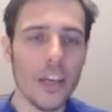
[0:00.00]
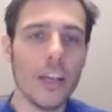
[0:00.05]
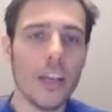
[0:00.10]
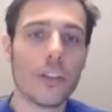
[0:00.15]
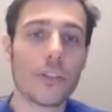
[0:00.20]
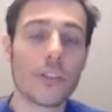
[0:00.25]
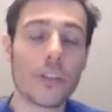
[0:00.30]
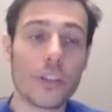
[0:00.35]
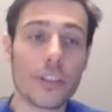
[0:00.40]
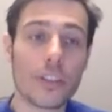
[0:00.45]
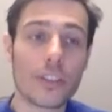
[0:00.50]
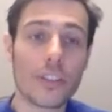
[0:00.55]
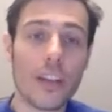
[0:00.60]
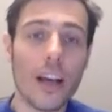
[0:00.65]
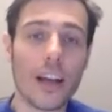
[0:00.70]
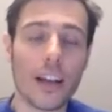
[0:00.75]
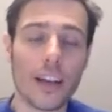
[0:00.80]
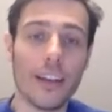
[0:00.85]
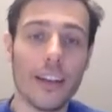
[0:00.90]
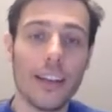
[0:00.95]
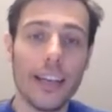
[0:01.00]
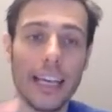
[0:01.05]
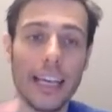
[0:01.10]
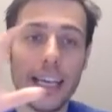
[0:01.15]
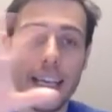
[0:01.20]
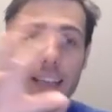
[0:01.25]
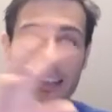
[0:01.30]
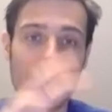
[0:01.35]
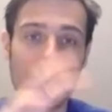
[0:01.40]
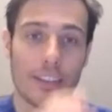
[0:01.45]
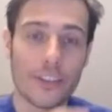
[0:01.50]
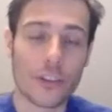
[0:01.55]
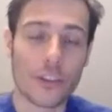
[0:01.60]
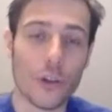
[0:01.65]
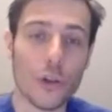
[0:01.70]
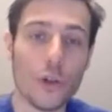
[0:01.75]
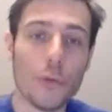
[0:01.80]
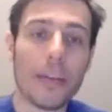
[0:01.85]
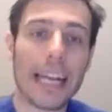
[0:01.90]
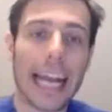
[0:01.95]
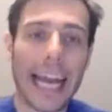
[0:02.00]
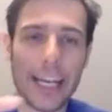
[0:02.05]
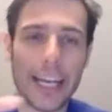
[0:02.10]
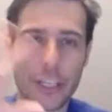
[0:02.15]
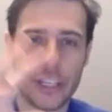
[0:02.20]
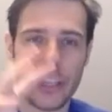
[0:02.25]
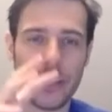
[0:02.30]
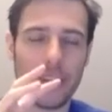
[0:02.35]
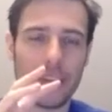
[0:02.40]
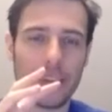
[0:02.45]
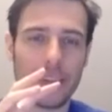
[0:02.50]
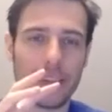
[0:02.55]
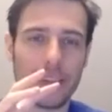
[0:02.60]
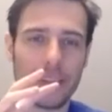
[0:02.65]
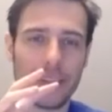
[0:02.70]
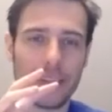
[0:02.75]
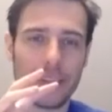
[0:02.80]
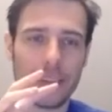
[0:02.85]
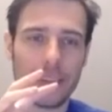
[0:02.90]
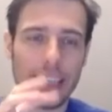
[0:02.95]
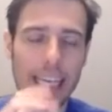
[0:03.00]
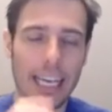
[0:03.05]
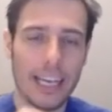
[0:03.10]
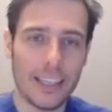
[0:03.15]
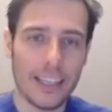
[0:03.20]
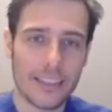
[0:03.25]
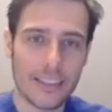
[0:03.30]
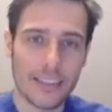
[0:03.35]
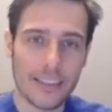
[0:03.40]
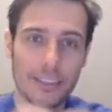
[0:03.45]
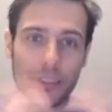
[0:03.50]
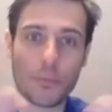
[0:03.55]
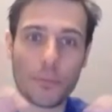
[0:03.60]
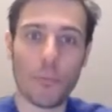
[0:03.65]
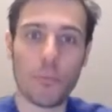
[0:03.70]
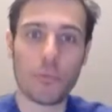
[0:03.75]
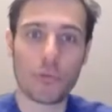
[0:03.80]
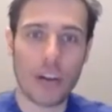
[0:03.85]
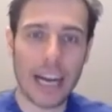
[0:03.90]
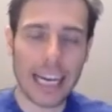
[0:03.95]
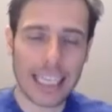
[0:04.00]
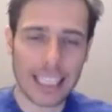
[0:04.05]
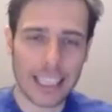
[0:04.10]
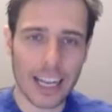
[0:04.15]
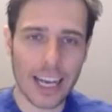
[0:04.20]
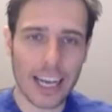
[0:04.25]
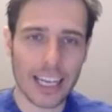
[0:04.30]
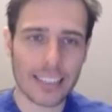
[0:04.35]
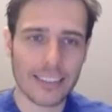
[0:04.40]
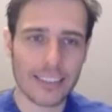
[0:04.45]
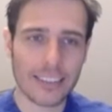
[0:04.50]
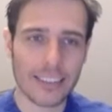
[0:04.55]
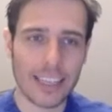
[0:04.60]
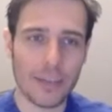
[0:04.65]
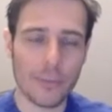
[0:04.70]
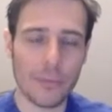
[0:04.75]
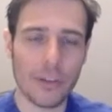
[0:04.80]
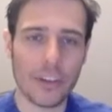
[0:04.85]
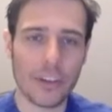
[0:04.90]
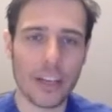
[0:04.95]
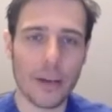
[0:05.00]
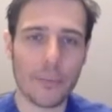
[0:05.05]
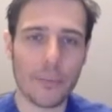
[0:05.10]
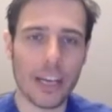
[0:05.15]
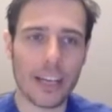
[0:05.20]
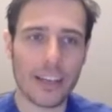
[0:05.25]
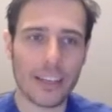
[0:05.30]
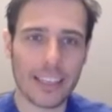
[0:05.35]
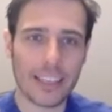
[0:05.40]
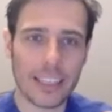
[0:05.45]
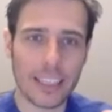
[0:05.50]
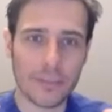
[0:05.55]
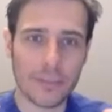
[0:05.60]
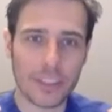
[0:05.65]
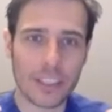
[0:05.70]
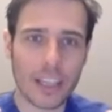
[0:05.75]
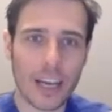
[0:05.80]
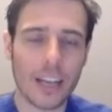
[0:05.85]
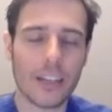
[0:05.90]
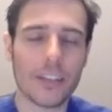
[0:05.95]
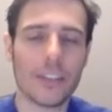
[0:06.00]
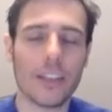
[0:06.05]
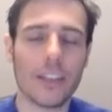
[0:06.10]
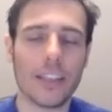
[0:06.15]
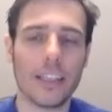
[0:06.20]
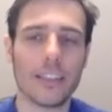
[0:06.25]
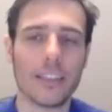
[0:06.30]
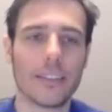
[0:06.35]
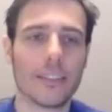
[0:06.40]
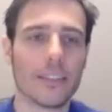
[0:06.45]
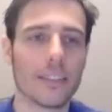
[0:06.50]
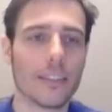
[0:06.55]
So the sun is this illumination, okay? It's this bright light, and we come here and it gives color to things.